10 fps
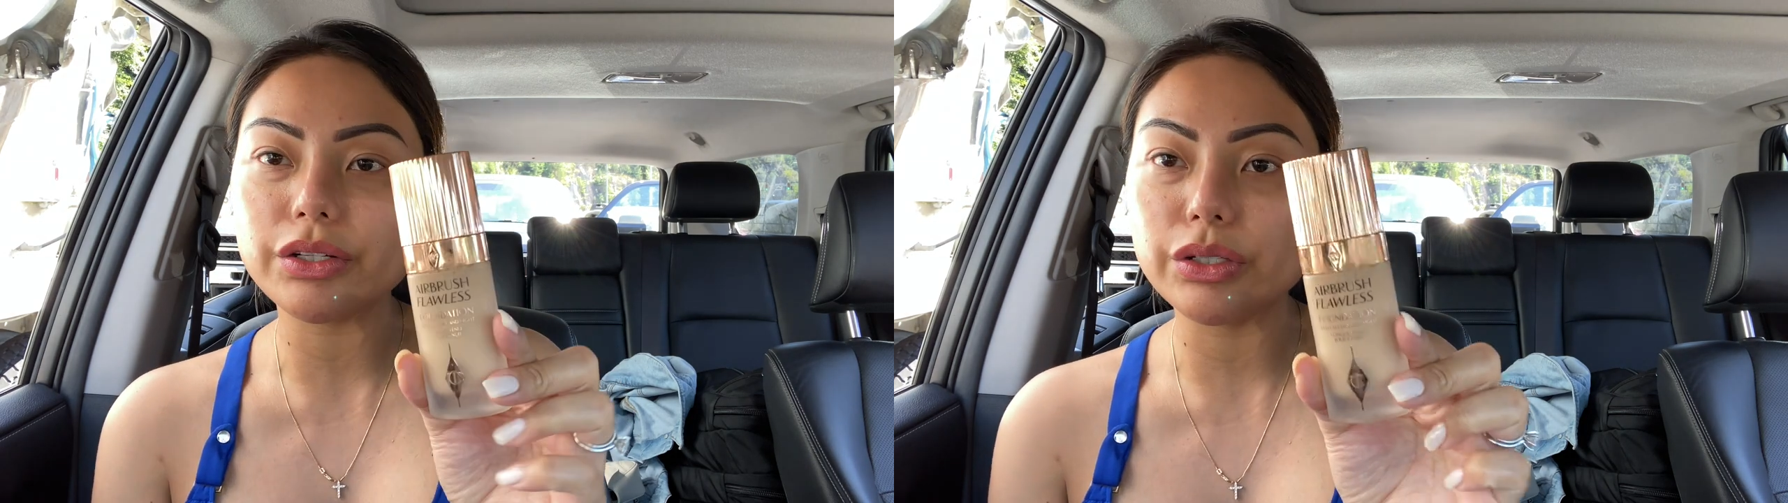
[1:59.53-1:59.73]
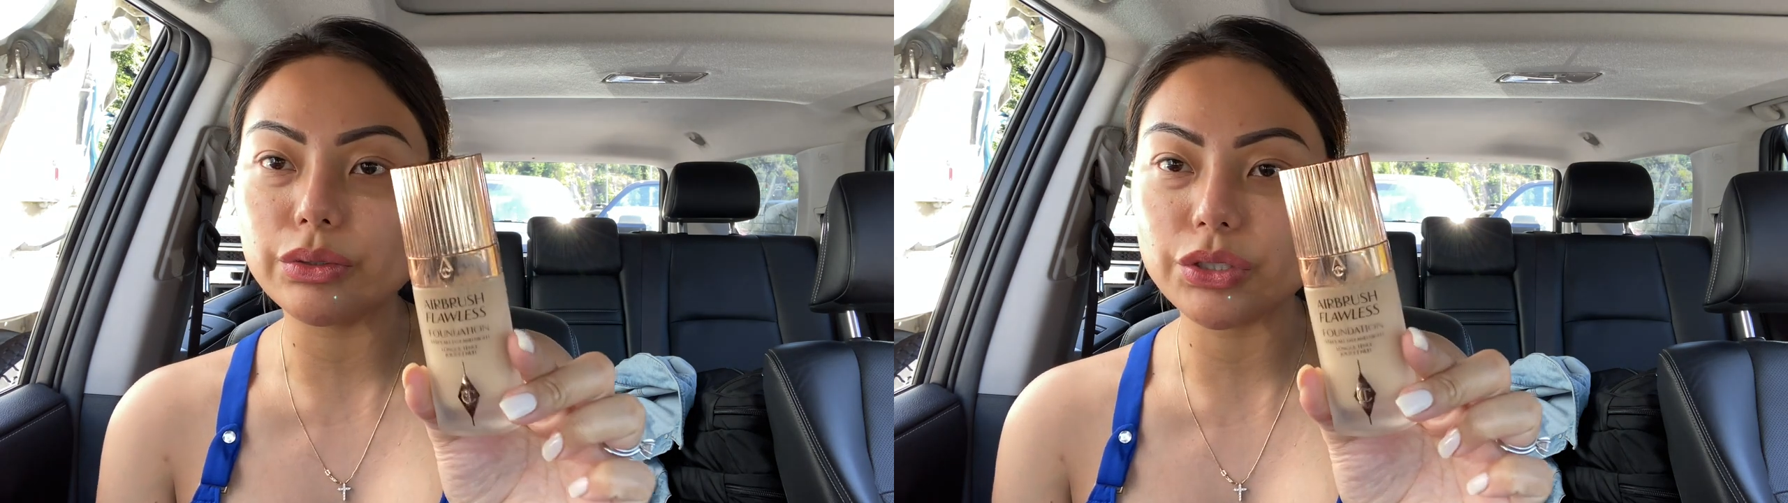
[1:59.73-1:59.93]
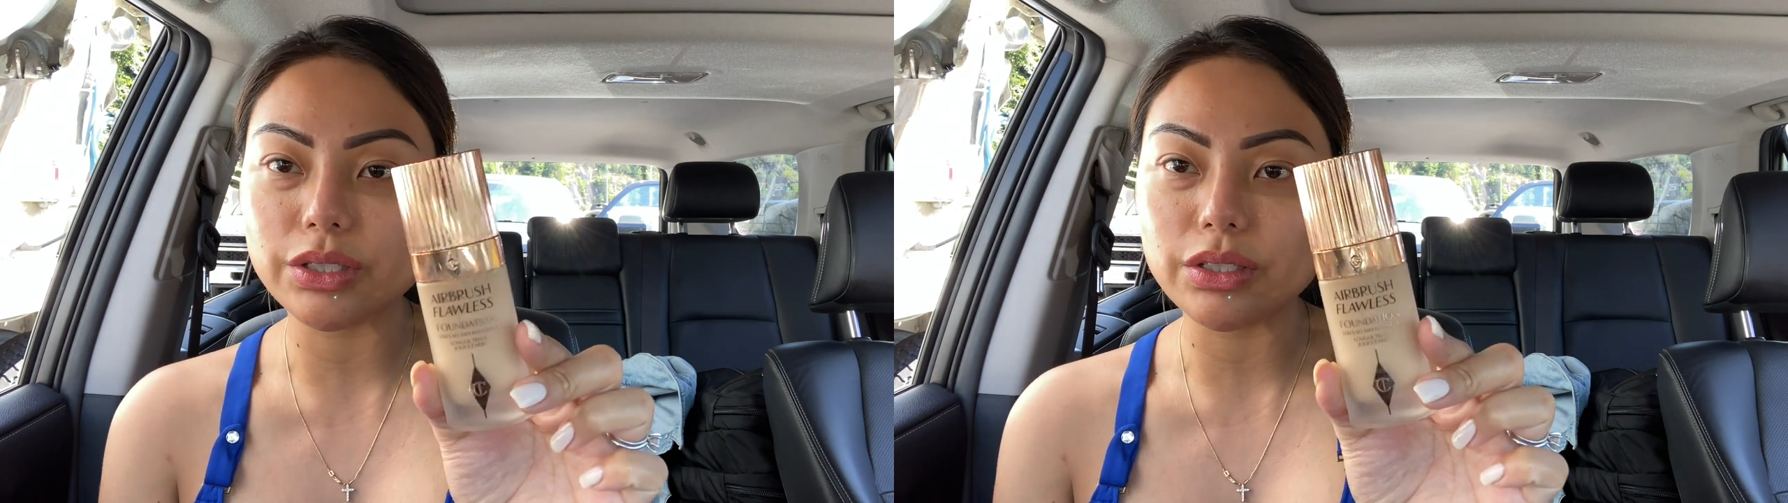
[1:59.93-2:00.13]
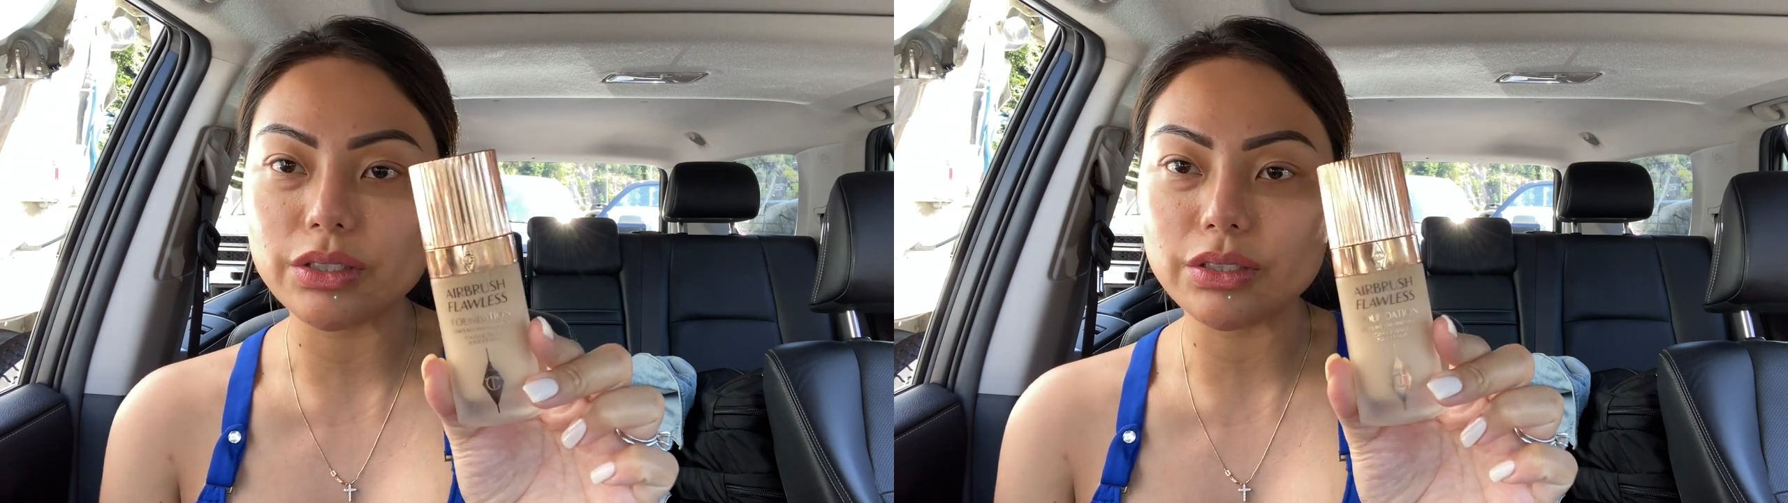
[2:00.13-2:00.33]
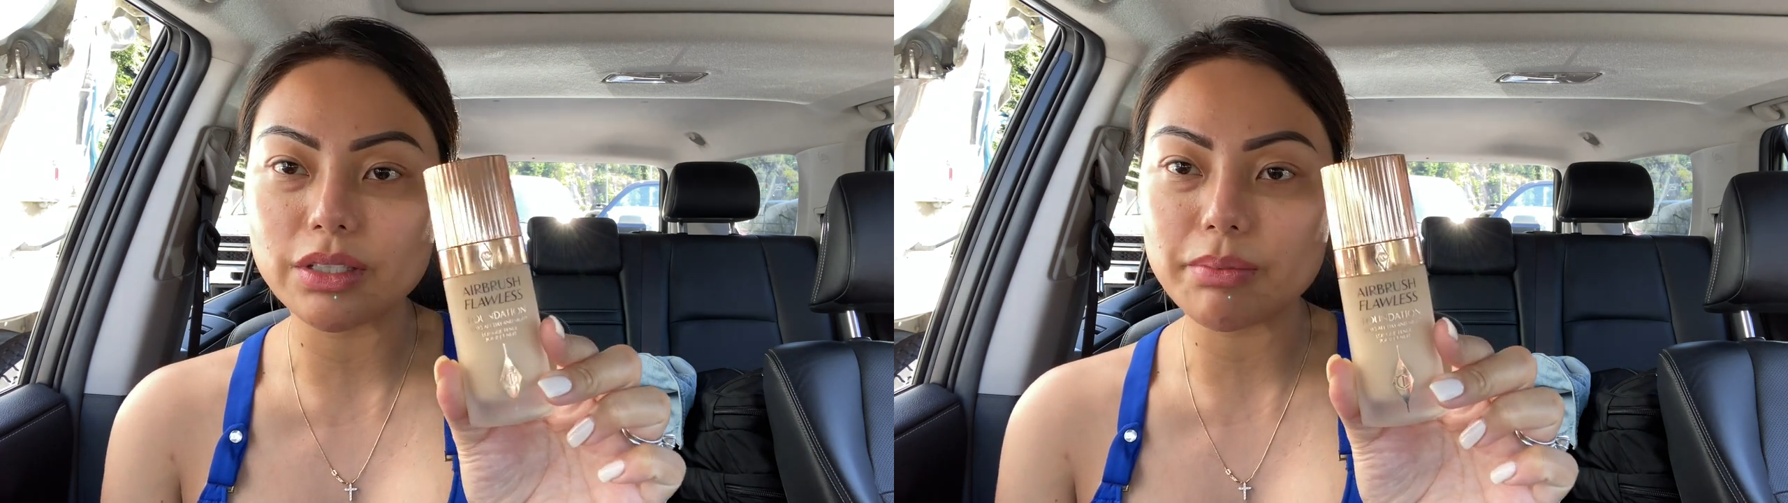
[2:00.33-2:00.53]

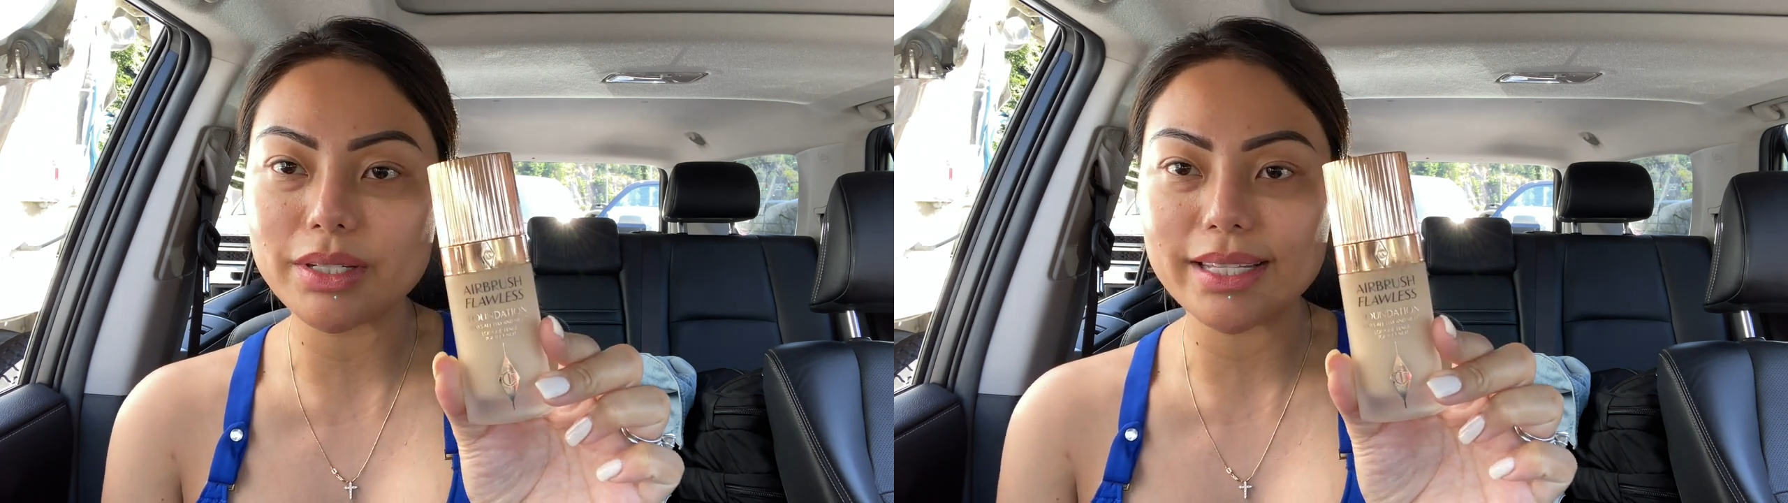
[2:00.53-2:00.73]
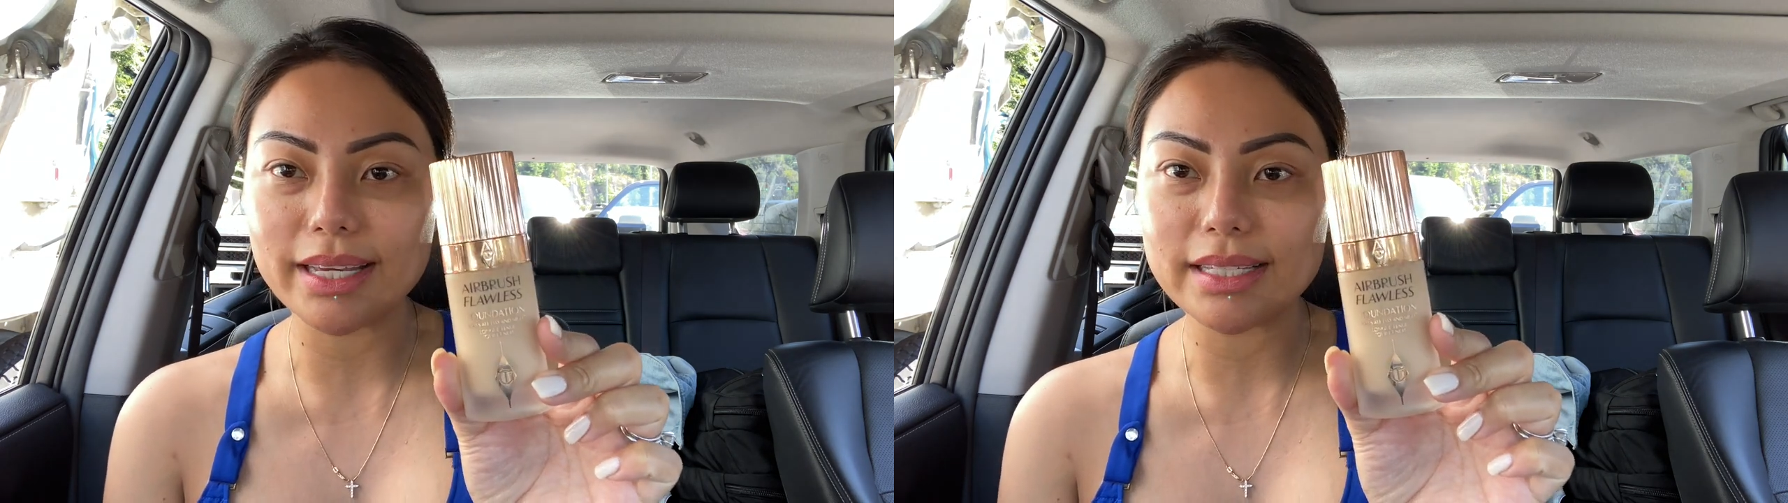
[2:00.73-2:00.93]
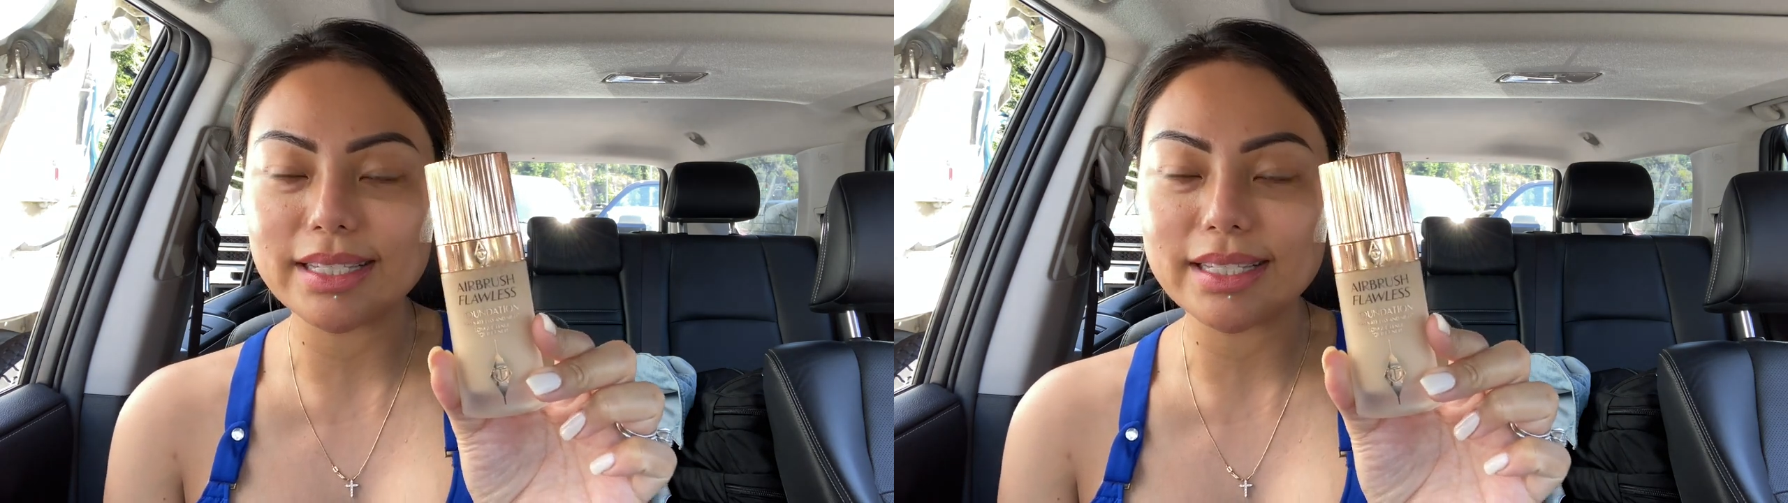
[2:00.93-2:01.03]
neutral, number six.